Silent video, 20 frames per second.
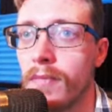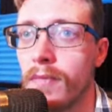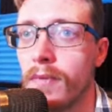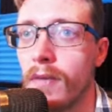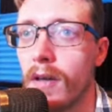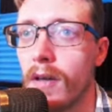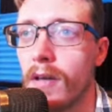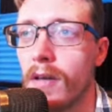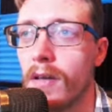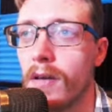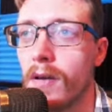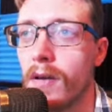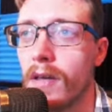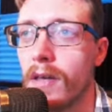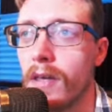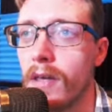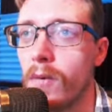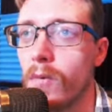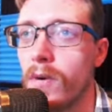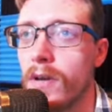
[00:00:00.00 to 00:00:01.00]
Uh,
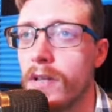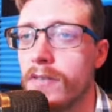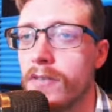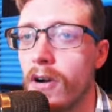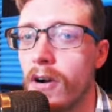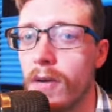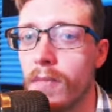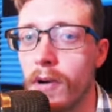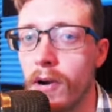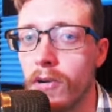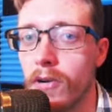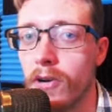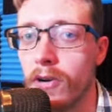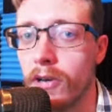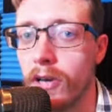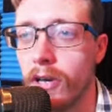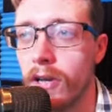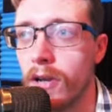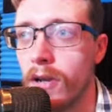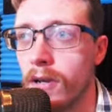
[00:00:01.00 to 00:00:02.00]
can we talk about
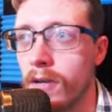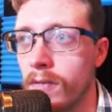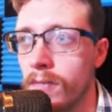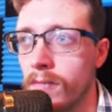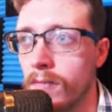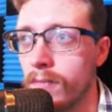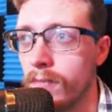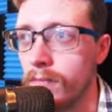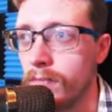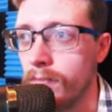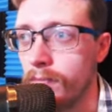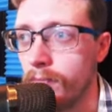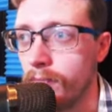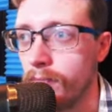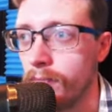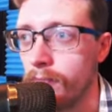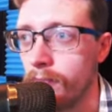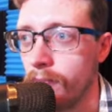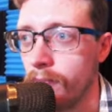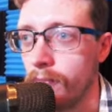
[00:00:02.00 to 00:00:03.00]
cooking? For
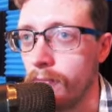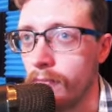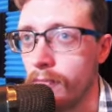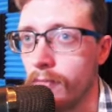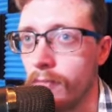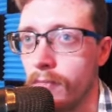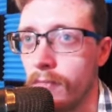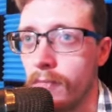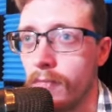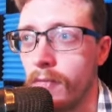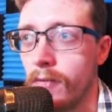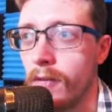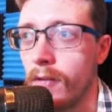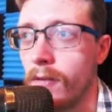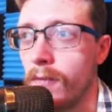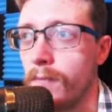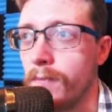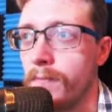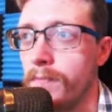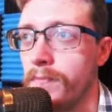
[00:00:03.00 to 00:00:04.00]
Bane.
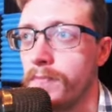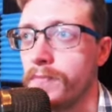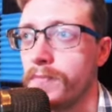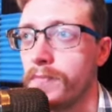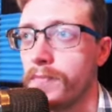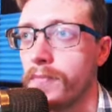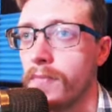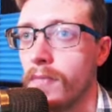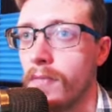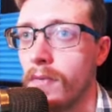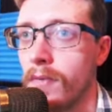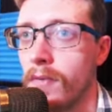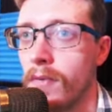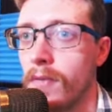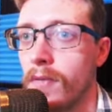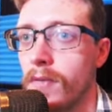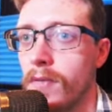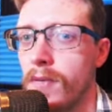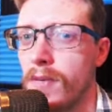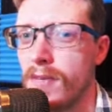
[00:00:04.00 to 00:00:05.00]
You can
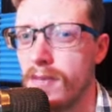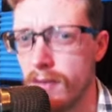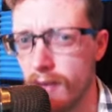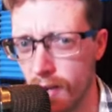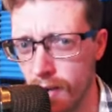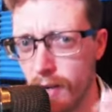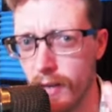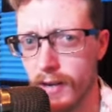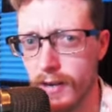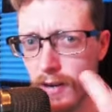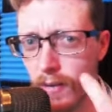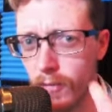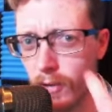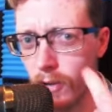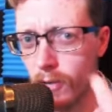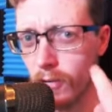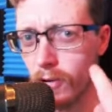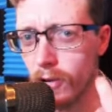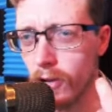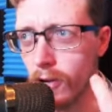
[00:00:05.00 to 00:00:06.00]
mm, come a
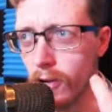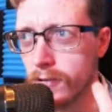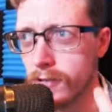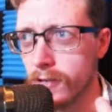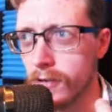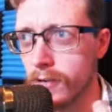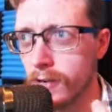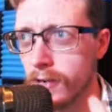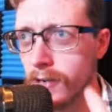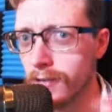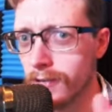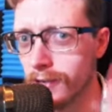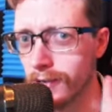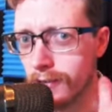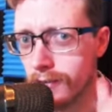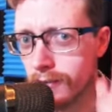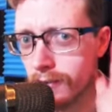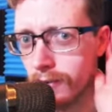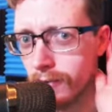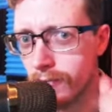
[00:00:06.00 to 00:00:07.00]
little closer because I
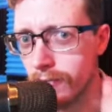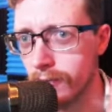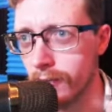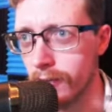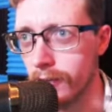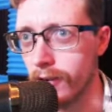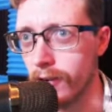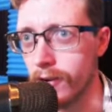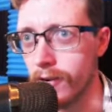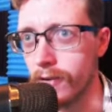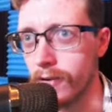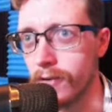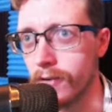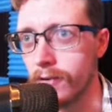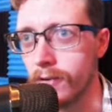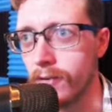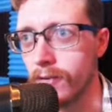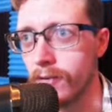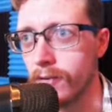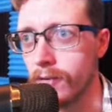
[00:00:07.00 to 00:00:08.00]
can't really hear.
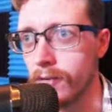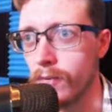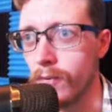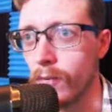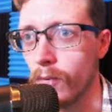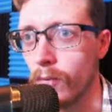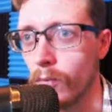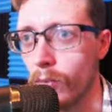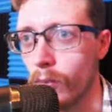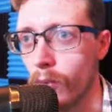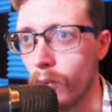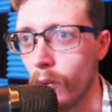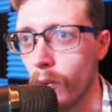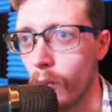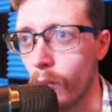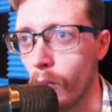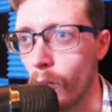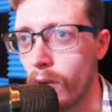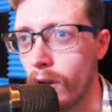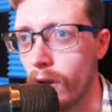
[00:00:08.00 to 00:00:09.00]
Uh
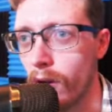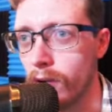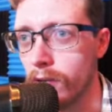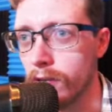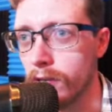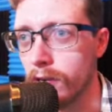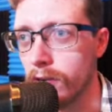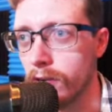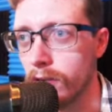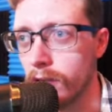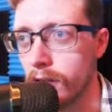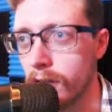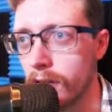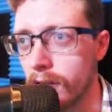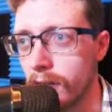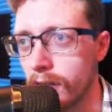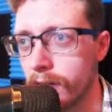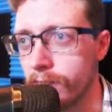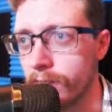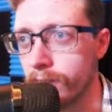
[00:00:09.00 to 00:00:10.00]
-huh. We are literally
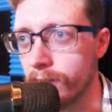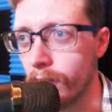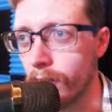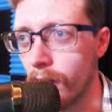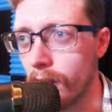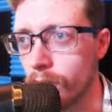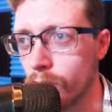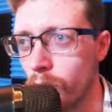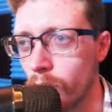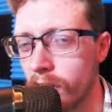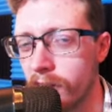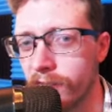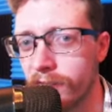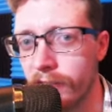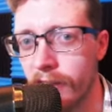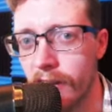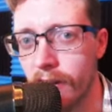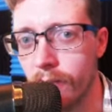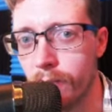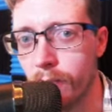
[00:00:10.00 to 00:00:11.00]
like 20
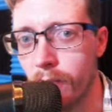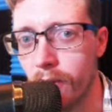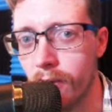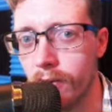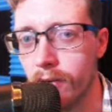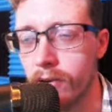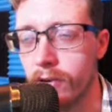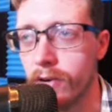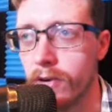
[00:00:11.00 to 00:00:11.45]
feet apart.